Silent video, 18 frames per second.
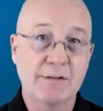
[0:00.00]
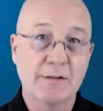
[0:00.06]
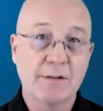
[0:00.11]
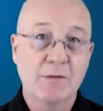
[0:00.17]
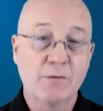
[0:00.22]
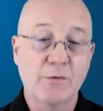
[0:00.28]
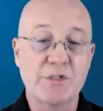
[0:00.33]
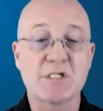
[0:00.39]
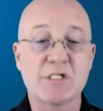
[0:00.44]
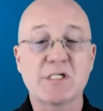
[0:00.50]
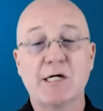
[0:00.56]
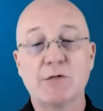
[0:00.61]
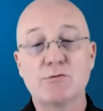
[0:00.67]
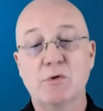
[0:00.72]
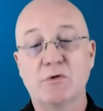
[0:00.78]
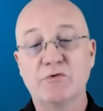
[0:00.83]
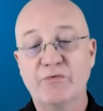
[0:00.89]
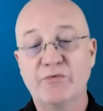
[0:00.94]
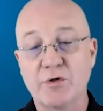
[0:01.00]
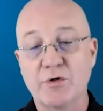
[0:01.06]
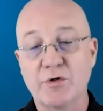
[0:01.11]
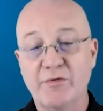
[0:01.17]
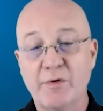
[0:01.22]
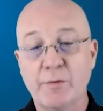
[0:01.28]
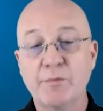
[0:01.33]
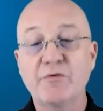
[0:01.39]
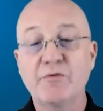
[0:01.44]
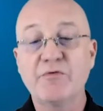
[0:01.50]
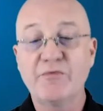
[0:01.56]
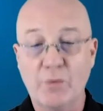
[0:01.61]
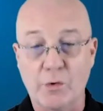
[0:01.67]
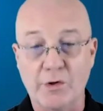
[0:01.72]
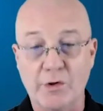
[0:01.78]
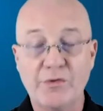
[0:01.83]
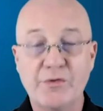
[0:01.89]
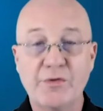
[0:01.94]
which is scheduled for November
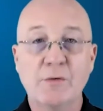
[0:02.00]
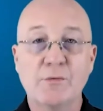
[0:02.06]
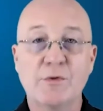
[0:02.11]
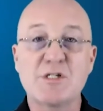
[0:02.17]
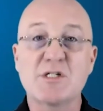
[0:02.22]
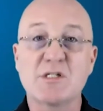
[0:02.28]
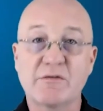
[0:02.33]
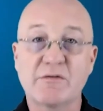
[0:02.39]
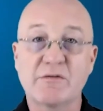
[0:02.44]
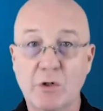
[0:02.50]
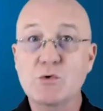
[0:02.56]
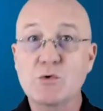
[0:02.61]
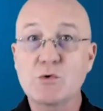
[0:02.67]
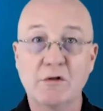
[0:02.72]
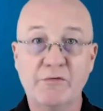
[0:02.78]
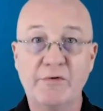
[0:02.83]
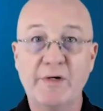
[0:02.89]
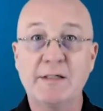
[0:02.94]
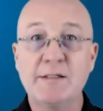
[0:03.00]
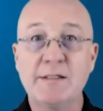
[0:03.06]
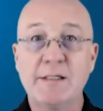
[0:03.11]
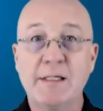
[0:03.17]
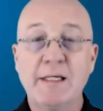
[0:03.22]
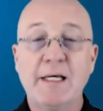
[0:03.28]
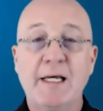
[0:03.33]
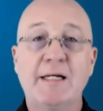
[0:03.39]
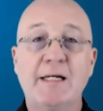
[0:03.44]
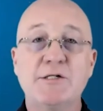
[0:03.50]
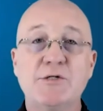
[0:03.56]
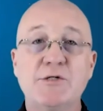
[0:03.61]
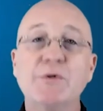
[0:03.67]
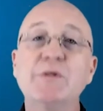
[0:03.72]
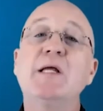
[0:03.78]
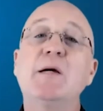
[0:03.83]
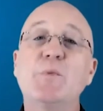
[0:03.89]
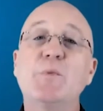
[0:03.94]
4th, which is a virtual event. And during
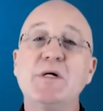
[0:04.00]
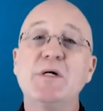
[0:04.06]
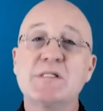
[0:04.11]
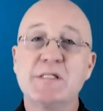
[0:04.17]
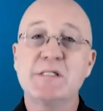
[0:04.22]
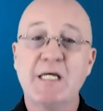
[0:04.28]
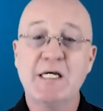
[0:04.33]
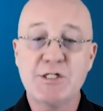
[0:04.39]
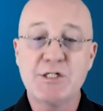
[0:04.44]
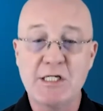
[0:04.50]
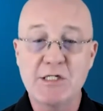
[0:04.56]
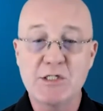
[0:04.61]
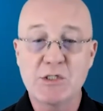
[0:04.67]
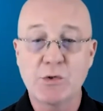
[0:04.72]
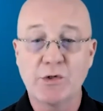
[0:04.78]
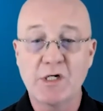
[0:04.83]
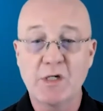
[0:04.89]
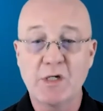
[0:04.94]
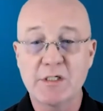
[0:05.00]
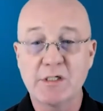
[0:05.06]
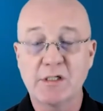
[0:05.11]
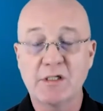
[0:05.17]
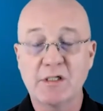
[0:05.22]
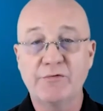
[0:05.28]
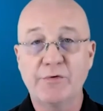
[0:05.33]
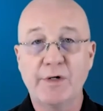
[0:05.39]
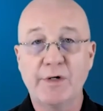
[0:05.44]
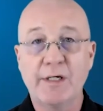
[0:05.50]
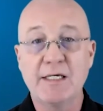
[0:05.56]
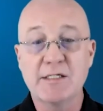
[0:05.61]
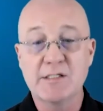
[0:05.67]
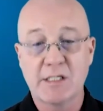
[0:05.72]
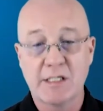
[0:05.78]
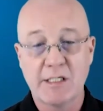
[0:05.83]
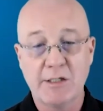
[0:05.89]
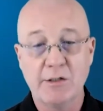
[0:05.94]
that presentation, he's going to be delivering his
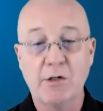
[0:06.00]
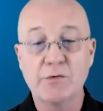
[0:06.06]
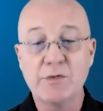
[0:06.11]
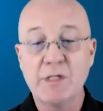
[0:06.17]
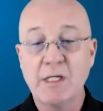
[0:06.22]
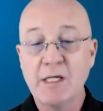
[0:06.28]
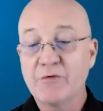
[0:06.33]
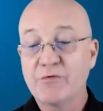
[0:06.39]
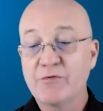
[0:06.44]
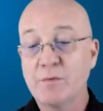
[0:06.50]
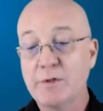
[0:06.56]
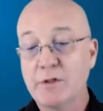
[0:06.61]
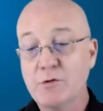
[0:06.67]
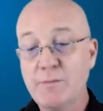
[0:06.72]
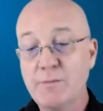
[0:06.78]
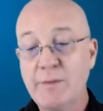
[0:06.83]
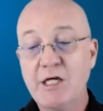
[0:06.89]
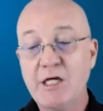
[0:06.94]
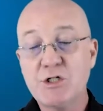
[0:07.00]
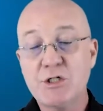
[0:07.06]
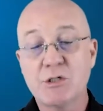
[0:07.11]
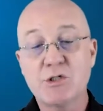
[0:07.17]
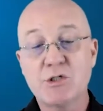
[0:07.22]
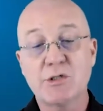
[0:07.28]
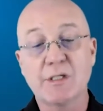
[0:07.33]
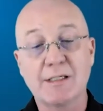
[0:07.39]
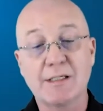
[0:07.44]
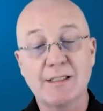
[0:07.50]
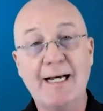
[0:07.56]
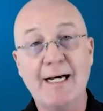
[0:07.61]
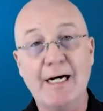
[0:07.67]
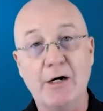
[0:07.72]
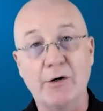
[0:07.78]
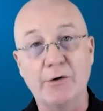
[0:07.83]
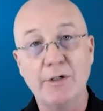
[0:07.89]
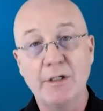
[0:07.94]
keynote, From Illumination to the
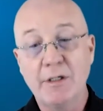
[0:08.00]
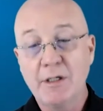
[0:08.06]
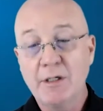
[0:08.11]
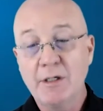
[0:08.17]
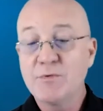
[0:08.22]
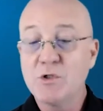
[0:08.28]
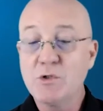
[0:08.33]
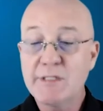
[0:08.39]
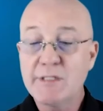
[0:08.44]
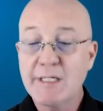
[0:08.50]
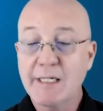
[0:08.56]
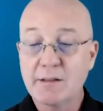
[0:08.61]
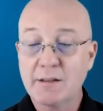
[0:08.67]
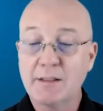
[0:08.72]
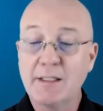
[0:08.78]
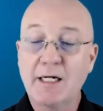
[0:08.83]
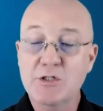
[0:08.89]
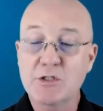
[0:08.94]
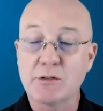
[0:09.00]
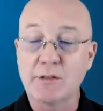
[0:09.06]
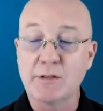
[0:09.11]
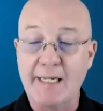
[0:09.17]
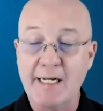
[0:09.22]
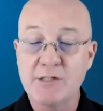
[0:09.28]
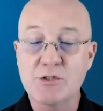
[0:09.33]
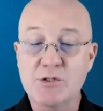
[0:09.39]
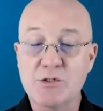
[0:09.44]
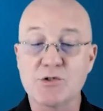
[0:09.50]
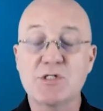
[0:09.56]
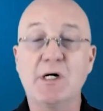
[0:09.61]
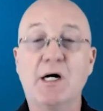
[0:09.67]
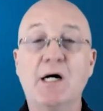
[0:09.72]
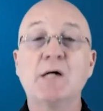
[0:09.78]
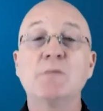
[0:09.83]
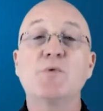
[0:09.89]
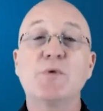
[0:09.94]
Cloud, New Technological Answers to
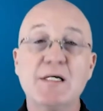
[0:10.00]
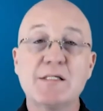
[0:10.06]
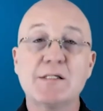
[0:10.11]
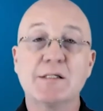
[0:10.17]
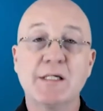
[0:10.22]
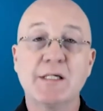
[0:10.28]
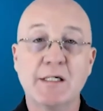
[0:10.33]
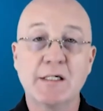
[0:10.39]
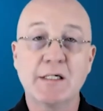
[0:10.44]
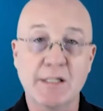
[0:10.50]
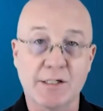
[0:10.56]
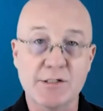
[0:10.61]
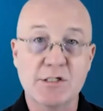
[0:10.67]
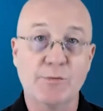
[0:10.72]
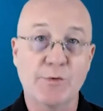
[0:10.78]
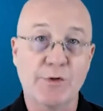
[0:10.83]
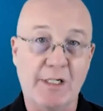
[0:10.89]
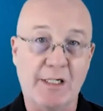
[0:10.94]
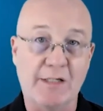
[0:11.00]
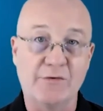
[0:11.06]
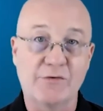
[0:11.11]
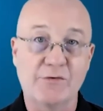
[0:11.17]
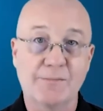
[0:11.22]
Unprecedented Customer Needs.